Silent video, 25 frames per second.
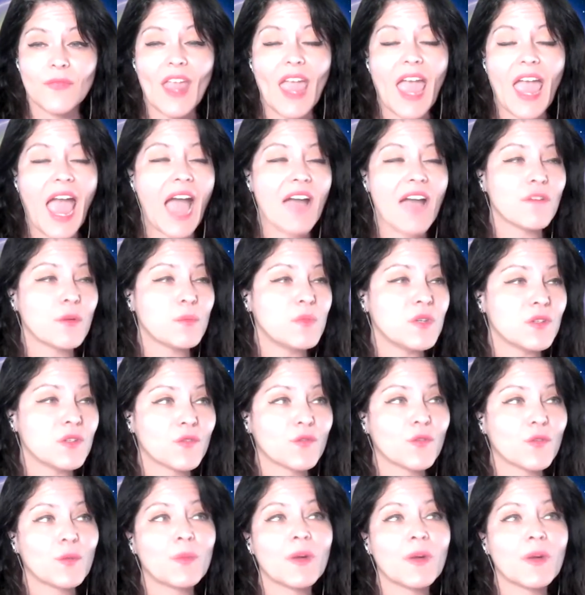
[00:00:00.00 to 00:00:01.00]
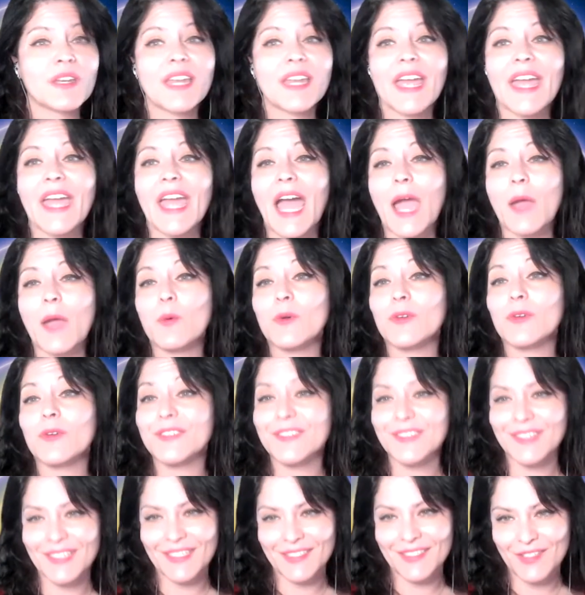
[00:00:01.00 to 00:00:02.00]
Have a beautiful Monday. I will
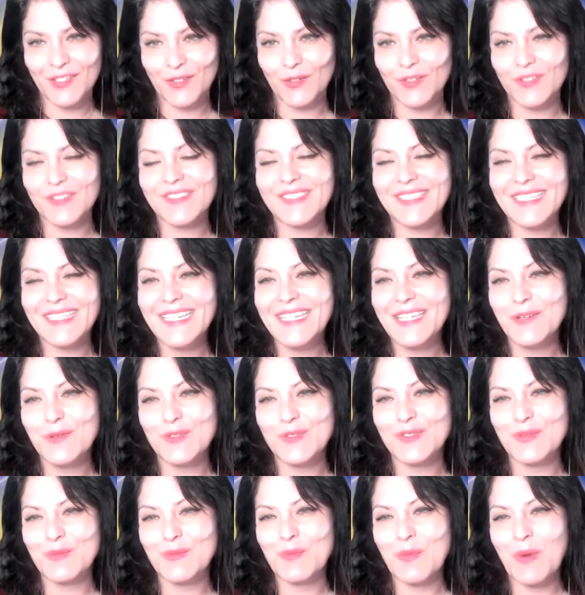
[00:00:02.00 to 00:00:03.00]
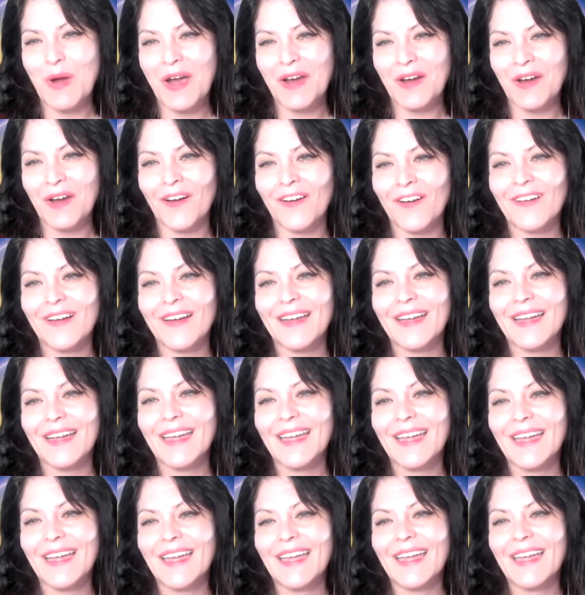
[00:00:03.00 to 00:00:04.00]
see you tomorrow.
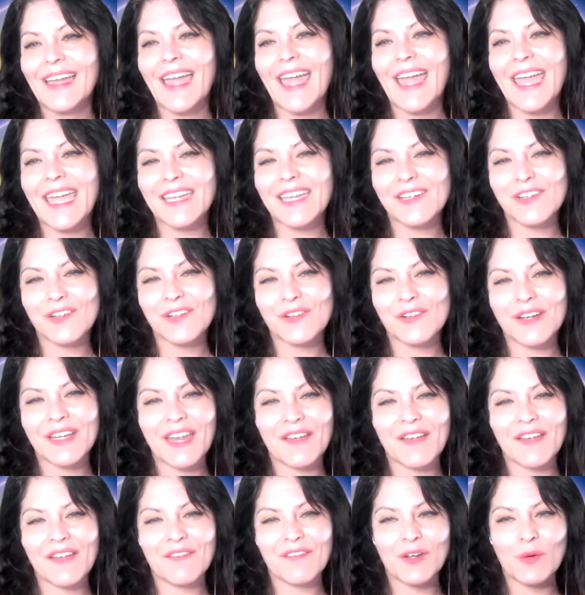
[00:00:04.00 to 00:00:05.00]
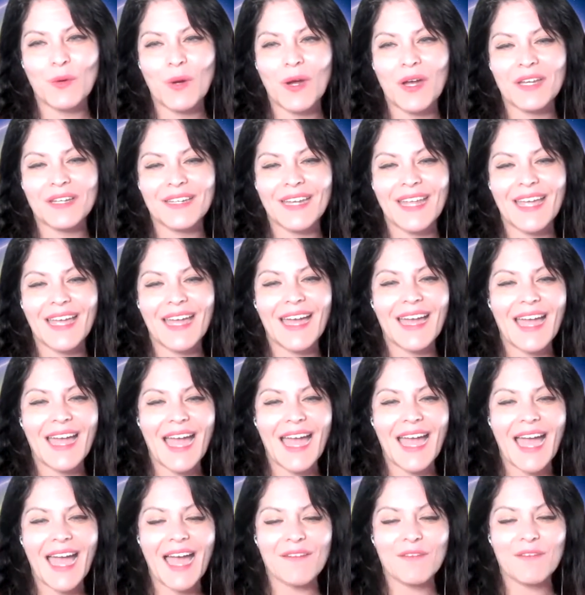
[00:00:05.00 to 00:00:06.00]
Anchor in, everyone.
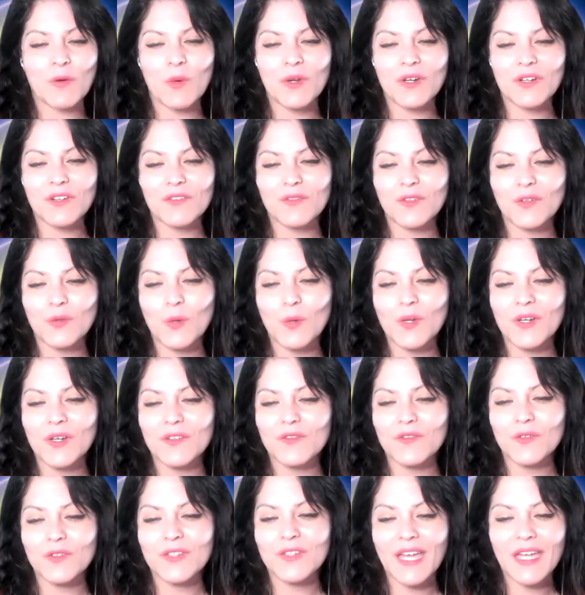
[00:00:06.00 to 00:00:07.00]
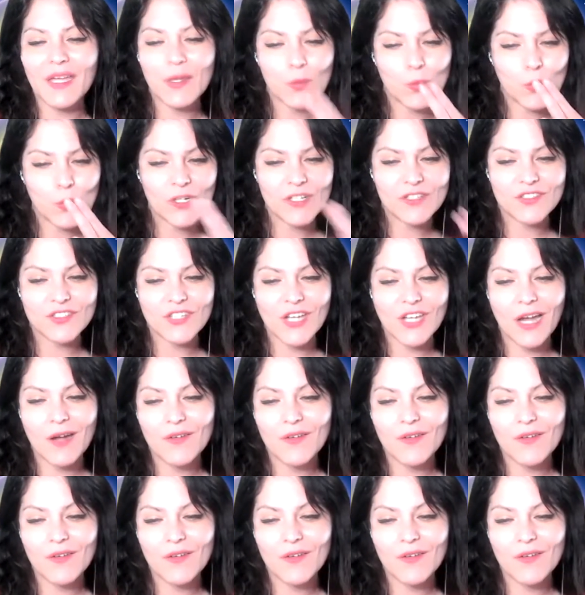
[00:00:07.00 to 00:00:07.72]
Have a wonderful, wonderful day. Ciao.